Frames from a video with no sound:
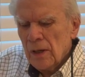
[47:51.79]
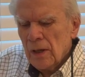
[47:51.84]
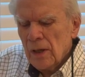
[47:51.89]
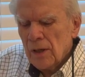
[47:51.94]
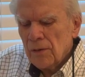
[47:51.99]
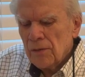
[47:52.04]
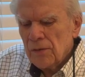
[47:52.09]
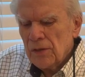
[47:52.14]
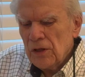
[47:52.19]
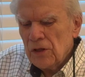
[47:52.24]
I
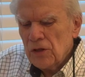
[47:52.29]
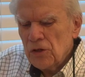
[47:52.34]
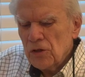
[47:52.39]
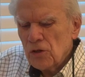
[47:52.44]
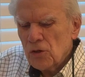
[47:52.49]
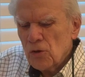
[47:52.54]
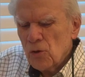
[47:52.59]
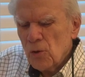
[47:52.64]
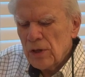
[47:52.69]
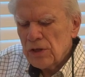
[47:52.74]
think your
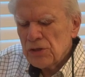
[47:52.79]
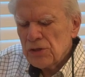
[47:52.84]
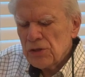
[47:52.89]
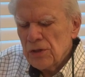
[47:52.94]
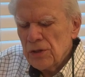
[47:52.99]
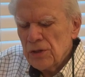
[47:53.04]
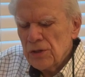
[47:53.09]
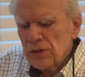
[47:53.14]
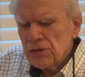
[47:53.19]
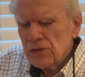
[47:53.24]

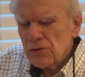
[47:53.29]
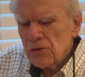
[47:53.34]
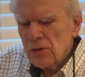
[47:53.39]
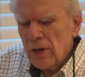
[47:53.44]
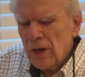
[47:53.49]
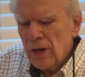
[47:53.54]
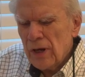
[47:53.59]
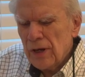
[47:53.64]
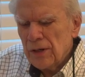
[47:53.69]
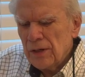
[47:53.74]
question is
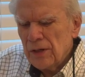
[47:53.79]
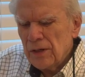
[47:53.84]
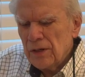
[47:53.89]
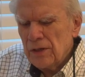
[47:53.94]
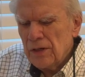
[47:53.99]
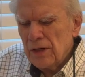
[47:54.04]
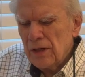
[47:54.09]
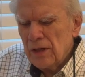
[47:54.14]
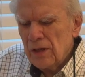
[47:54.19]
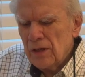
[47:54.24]
trying to
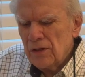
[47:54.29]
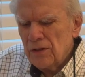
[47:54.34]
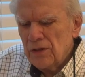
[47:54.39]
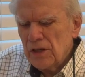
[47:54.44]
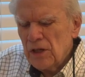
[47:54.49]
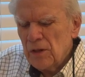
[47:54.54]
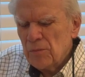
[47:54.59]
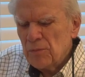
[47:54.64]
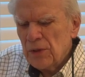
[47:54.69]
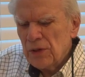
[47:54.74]
dig
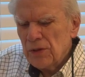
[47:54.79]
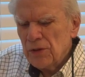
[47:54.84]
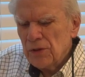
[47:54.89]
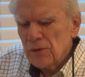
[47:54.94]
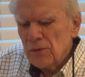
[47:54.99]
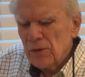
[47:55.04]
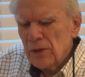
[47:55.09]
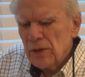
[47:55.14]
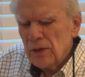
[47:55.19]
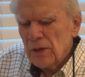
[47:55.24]
deep
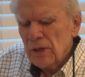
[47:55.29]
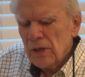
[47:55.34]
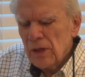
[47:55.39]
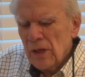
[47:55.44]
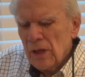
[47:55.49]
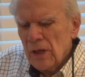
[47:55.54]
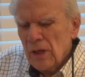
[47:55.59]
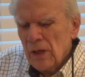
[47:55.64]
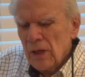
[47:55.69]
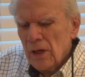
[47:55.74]
into
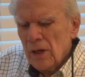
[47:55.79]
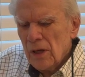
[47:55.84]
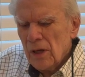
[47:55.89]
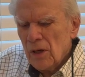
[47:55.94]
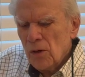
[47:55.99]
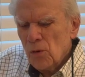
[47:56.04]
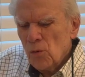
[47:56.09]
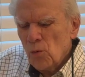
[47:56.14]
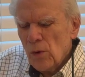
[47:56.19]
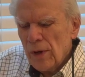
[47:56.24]

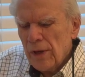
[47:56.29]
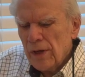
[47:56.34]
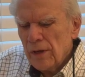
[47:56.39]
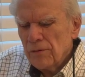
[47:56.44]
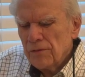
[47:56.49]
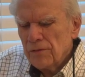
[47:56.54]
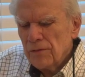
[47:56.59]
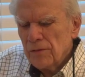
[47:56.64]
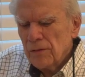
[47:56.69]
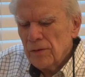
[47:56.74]
a, a way
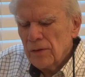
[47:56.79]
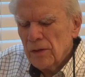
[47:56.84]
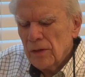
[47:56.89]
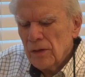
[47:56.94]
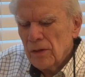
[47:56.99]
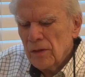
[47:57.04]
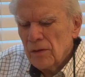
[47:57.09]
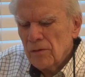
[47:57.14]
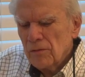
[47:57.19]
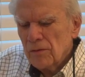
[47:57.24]
of,
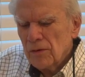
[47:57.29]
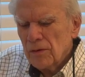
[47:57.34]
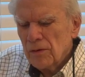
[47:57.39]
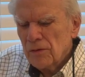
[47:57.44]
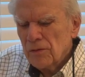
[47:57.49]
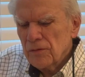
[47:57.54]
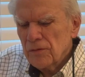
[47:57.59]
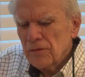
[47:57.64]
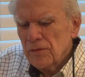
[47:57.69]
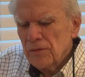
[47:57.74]
of, of
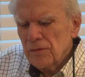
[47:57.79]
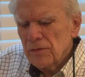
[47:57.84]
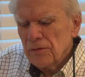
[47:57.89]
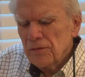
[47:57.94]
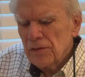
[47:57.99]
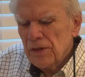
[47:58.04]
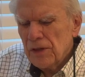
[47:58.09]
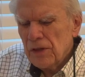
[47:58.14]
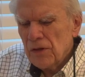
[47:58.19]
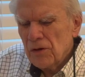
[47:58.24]

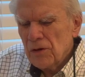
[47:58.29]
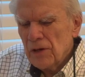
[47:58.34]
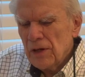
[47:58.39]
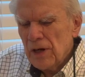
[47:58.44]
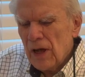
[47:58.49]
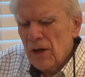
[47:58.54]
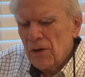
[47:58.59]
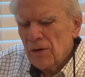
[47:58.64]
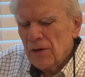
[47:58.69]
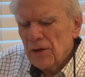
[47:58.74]
figuring
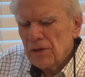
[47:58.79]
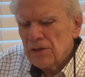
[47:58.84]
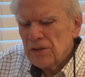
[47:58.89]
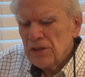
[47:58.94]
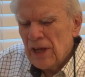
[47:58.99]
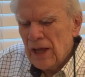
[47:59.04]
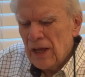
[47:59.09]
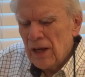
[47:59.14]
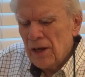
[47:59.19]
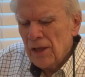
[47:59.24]
out a
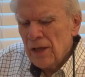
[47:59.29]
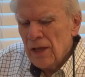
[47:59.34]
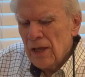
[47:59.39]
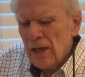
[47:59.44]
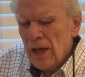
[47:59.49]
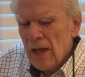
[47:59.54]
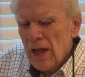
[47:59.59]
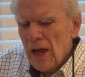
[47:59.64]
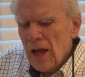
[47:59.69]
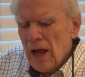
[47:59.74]
talent.
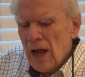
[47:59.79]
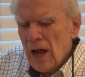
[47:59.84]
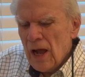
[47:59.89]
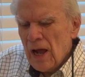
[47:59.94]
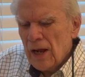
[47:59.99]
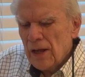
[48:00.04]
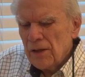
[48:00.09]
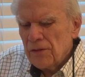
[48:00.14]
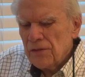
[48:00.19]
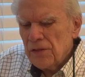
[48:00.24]

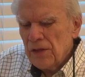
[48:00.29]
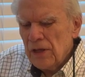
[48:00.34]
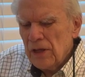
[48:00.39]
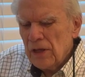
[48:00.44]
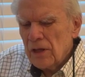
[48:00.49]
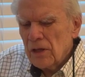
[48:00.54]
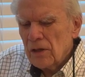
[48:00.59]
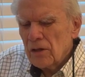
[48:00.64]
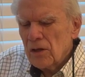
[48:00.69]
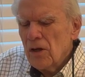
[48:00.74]
I
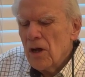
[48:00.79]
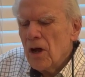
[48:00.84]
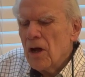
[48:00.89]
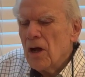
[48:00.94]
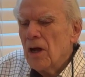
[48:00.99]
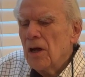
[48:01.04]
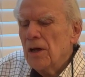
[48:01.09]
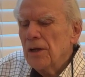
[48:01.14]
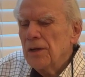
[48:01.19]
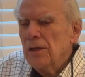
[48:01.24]
think
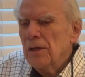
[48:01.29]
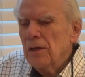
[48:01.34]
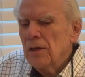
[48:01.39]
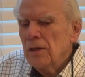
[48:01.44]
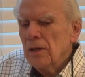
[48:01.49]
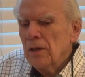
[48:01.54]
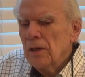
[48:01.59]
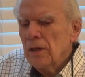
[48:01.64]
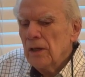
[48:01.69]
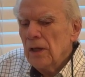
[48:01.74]
God
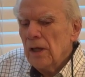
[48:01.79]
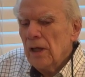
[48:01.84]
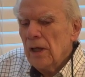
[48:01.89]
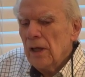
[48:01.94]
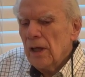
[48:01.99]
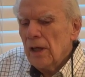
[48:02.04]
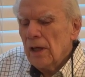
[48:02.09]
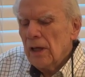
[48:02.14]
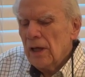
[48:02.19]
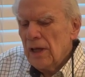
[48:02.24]

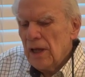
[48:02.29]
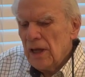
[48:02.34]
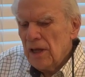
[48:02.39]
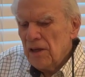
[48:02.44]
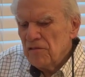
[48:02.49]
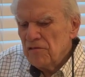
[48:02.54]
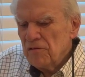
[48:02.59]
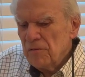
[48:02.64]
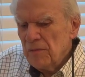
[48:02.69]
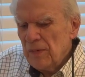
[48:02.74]
gave